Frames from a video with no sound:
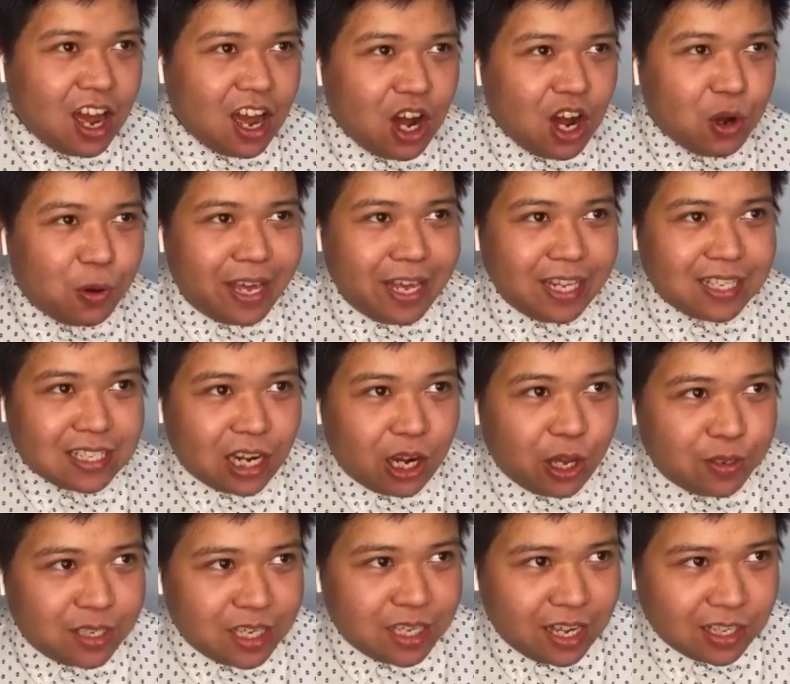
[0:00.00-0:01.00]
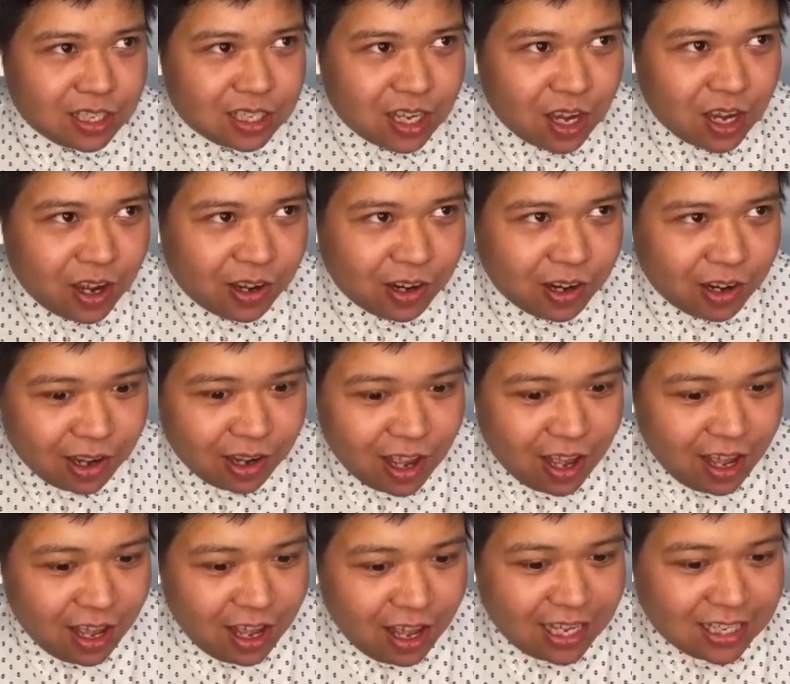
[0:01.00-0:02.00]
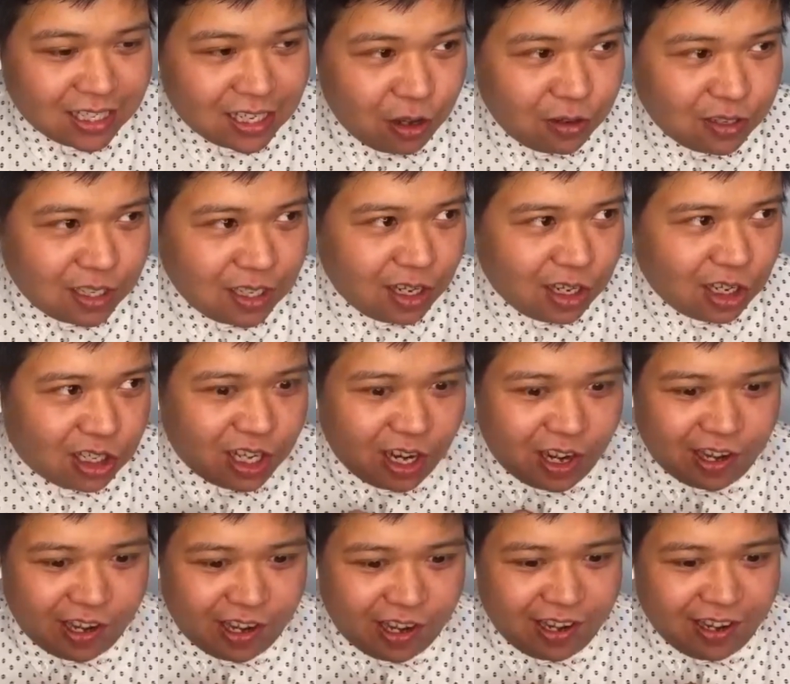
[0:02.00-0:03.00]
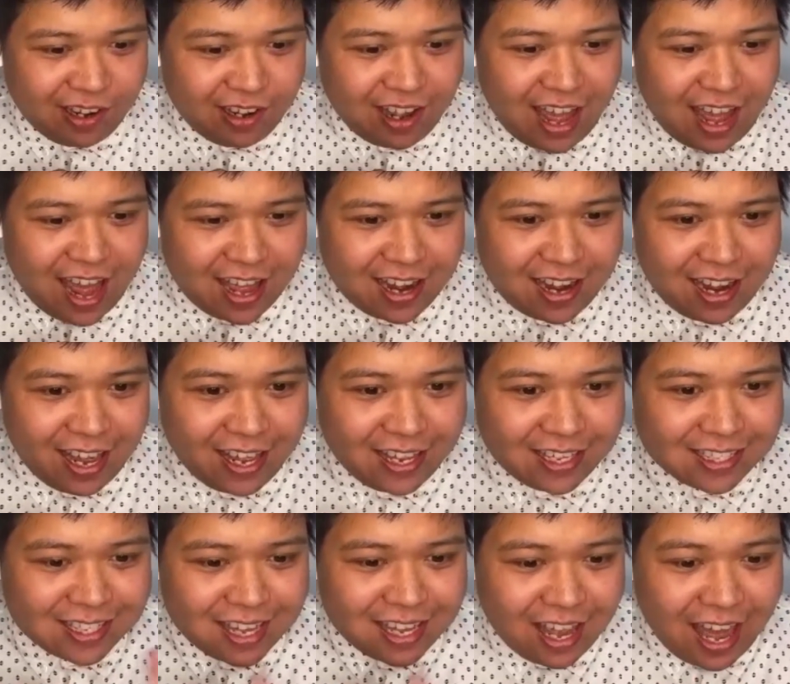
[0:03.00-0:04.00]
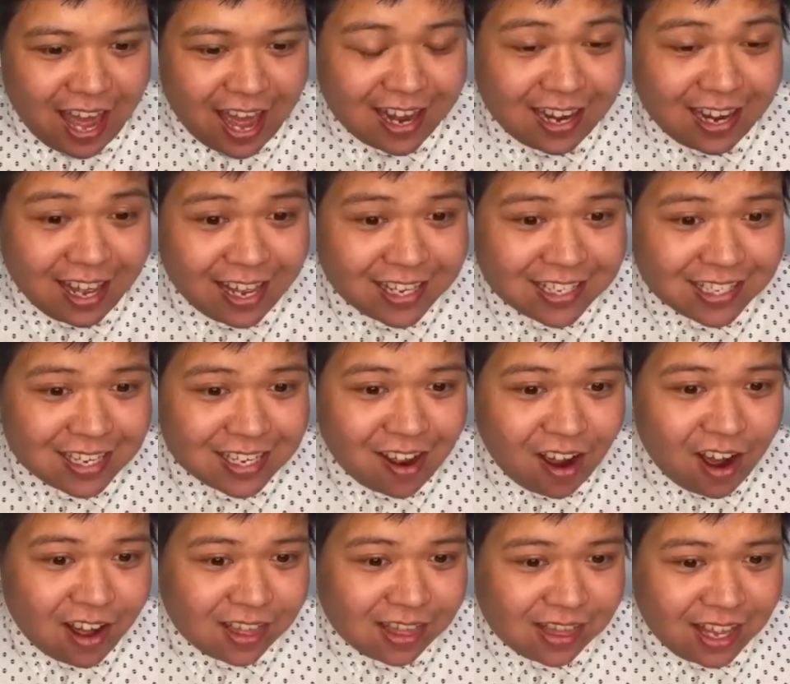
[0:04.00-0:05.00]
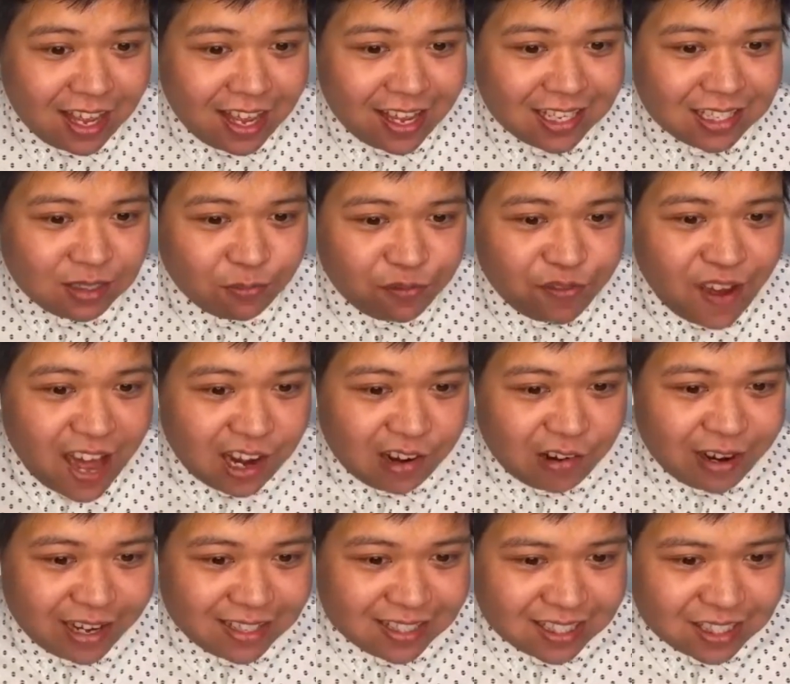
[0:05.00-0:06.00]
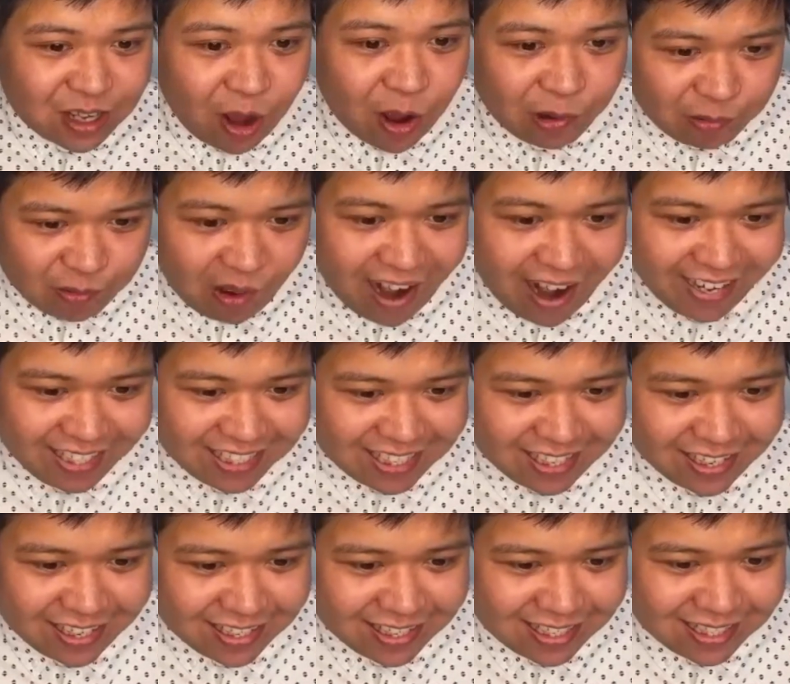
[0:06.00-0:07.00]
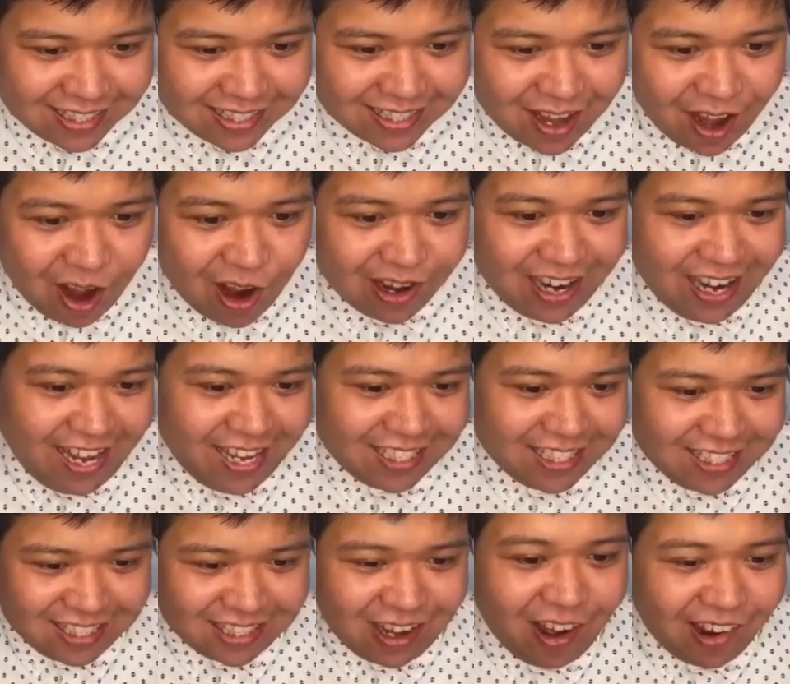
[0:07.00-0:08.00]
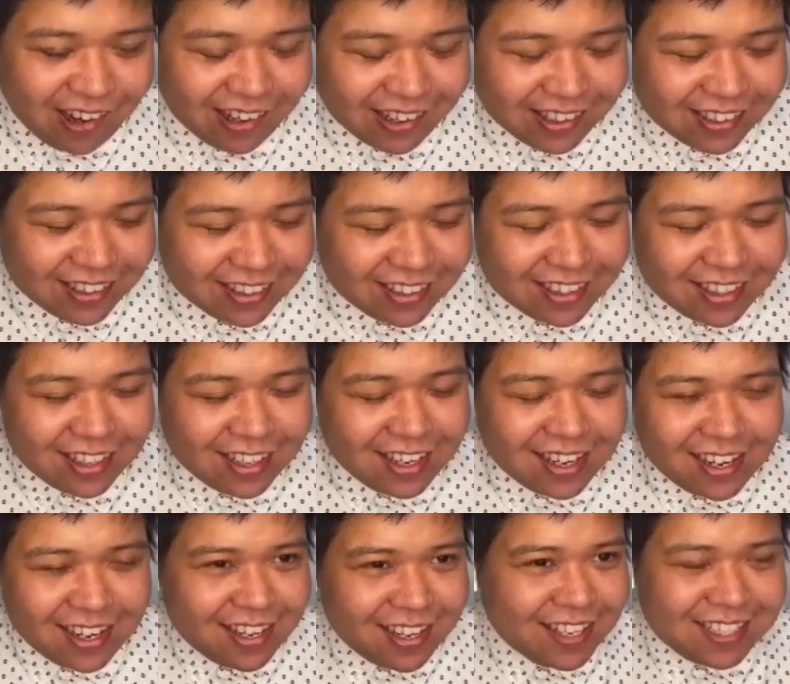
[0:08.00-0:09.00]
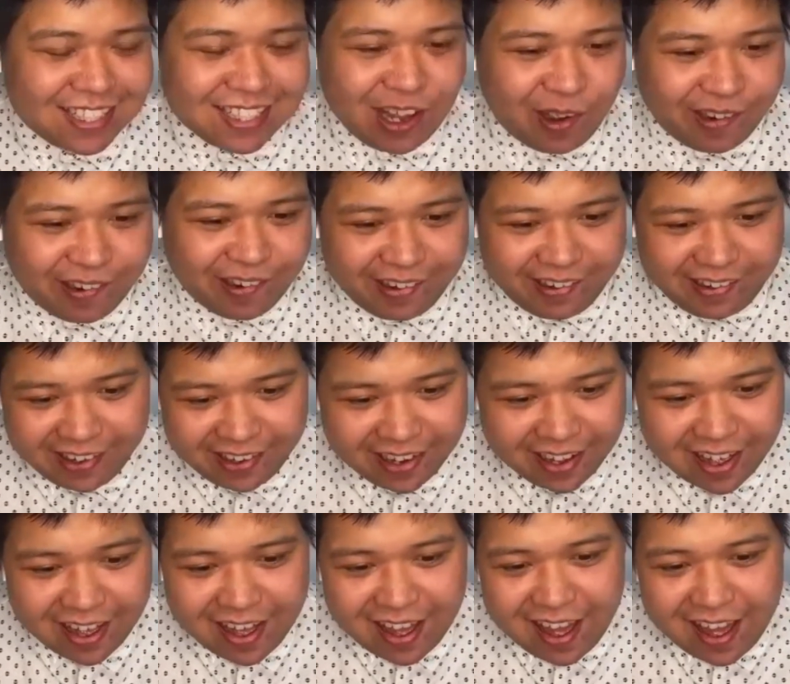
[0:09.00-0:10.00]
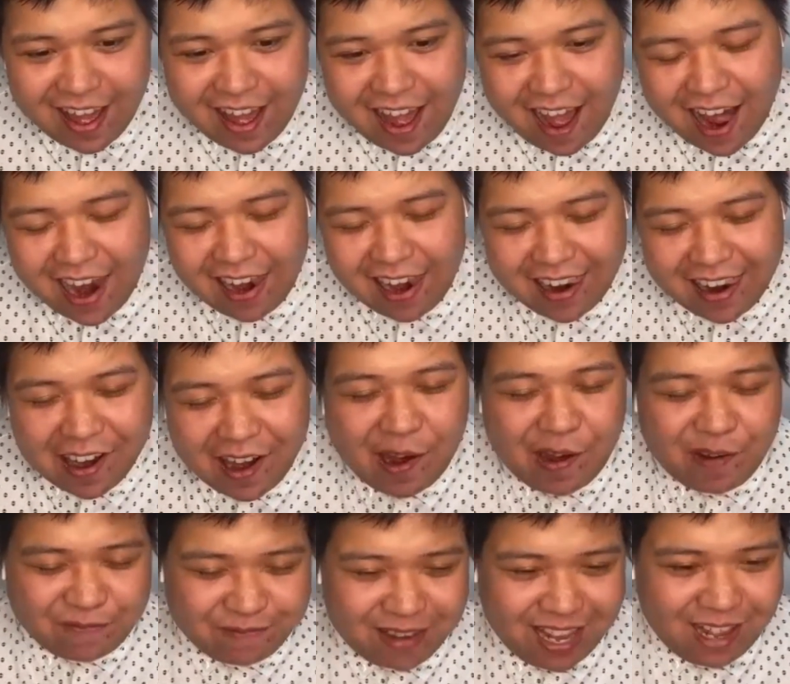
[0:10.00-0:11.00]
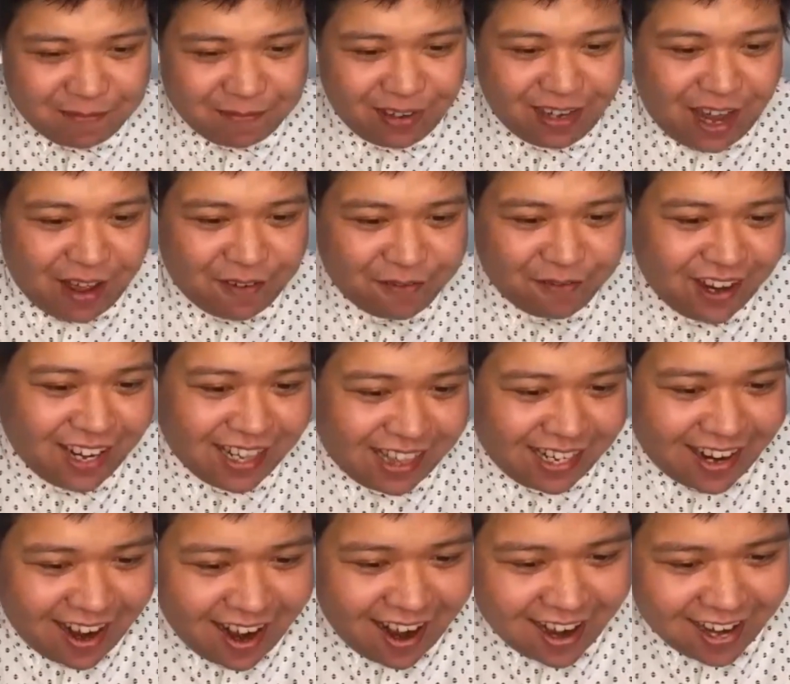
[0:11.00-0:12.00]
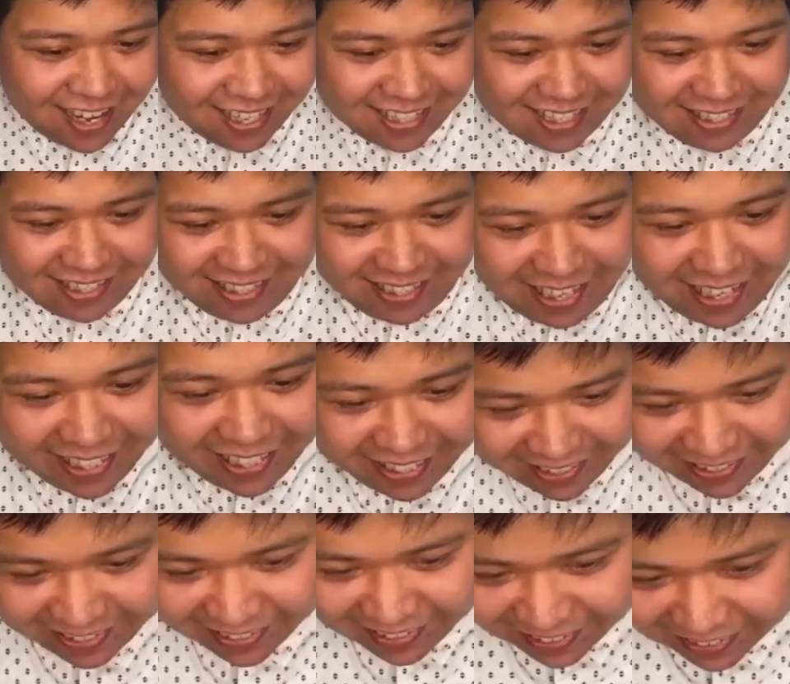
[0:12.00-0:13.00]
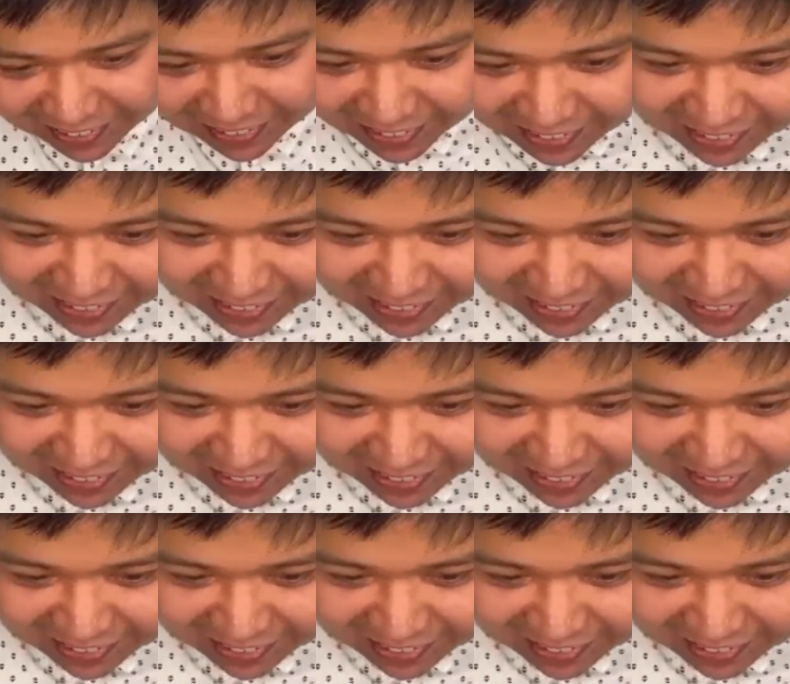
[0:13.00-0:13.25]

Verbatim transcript: oh, he's closing a show. He's closing a show, and he's got these veteran songwriters on his song. So a lot of people have got their eyes on you.